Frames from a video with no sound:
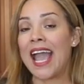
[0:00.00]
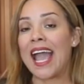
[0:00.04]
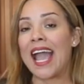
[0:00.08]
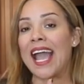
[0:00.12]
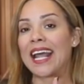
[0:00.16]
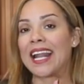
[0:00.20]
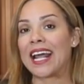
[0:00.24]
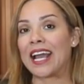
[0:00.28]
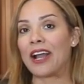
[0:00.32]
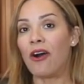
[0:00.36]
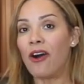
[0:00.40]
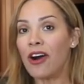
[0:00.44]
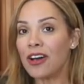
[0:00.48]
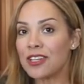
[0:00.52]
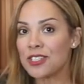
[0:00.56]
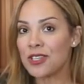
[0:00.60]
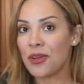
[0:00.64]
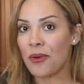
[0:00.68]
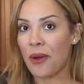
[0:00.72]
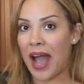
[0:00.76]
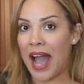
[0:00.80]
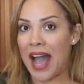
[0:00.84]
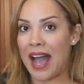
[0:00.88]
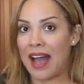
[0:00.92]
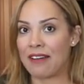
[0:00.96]
And I also
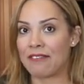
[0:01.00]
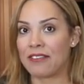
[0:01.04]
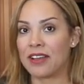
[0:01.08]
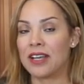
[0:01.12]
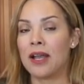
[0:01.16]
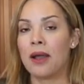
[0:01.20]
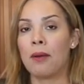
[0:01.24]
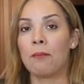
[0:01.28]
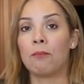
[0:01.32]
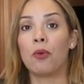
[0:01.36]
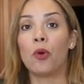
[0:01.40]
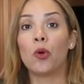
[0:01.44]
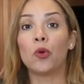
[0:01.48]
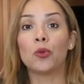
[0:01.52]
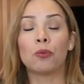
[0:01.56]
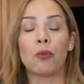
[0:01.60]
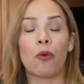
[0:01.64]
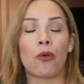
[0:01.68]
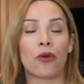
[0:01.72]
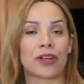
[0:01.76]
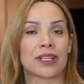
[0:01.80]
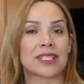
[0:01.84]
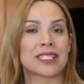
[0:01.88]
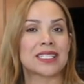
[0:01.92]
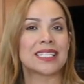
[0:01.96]
have pulled
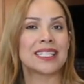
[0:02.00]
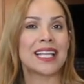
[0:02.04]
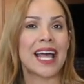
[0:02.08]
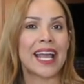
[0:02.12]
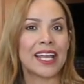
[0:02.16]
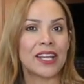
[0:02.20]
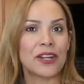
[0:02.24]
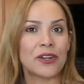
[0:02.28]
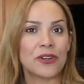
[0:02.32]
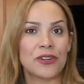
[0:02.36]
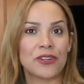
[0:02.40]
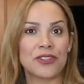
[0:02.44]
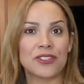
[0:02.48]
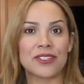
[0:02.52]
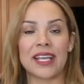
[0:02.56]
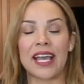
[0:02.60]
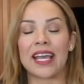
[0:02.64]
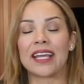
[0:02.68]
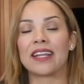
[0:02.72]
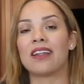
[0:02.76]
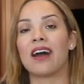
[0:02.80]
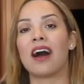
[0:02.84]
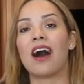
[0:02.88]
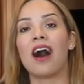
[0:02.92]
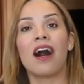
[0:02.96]
pork sliders
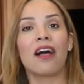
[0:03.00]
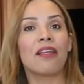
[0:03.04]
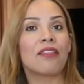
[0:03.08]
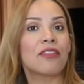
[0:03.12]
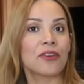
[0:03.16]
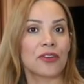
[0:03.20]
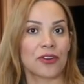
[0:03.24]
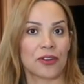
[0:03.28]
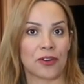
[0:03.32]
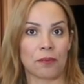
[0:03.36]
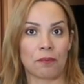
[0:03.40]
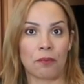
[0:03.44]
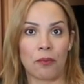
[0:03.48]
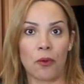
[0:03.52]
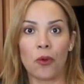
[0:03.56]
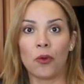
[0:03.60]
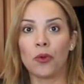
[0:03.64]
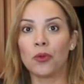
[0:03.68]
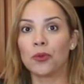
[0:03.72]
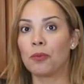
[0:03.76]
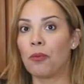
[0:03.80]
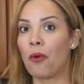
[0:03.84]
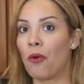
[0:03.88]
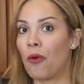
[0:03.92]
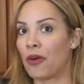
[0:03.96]
and other
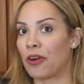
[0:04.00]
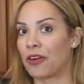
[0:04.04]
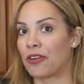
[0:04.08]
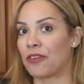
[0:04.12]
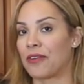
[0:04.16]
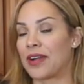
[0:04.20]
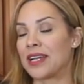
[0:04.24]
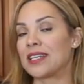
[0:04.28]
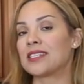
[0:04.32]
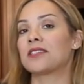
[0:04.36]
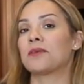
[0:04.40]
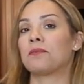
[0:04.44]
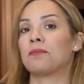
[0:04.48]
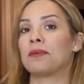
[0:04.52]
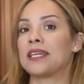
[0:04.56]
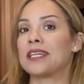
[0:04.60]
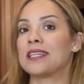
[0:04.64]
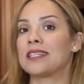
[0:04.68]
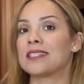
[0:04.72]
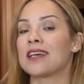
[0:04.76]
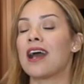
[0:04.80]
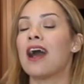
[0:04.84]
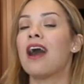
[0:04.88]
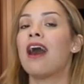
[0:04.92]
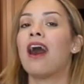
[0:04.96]
pulled pork
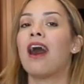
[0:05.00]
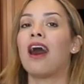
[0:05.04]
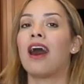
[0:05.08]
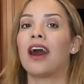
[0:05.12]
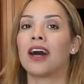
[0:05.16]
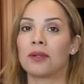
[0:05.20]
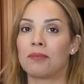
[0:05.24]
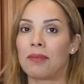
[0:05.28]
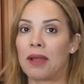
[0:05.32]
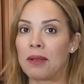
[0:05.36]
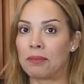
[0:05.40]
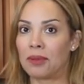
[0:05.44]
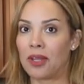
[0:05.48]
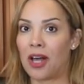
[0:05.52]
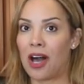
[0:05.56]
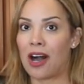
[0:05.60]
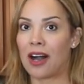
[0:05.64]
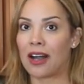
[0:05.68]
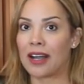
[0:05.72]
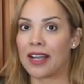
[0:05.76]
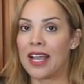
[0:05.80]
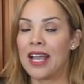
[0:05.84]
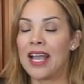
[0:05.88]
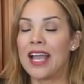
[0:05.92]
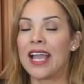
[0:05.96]
recipes on my
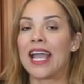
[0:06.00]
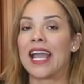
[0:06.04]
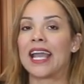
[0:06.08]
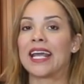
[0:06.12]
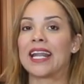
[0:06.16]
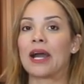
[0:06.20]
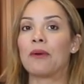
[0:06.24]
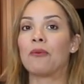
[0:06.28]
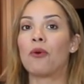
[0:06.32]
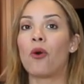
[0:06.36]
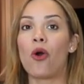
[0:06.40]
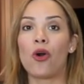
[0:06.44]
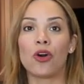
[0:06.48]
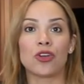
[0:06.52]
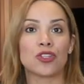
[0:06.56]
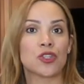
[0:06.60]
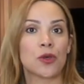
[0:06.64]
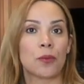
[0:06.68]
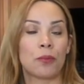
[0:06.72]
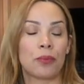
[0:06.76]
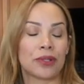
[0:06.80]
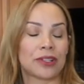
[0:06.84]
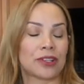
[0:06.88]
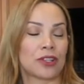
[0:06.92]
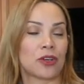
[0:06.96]
blog. And I will also
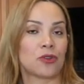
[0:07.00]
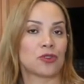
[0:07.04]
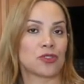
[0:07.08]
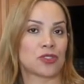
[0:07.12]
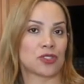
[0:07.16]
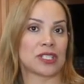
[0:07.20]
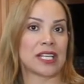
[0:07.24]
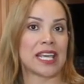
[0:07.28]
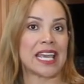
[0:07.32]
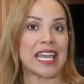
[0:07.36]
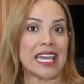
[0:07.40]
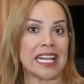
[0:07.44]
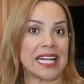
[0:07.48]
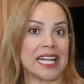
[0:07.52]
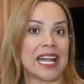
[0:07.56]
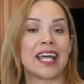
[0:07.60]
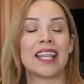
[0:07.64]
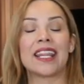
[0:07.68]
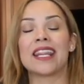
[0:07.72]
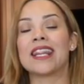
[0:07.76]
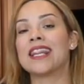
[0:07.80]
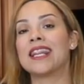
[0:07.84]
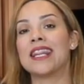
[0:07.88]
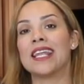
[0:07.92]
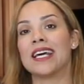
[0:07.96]
put those in
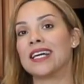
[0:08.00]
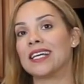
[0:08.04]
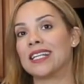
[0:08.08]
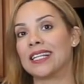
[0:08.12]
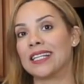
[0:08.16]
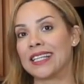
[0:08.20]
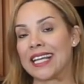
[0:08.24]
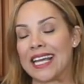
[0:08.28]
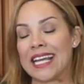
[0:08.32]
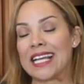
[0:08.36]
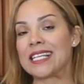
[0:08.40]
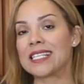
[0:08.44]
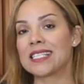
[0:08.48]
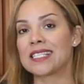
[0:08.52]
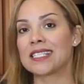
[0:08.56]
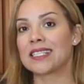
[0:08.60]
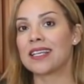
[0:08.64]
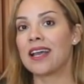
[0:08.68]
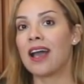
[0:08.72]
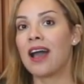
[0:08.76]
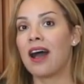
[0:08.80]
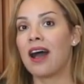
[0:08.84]
the links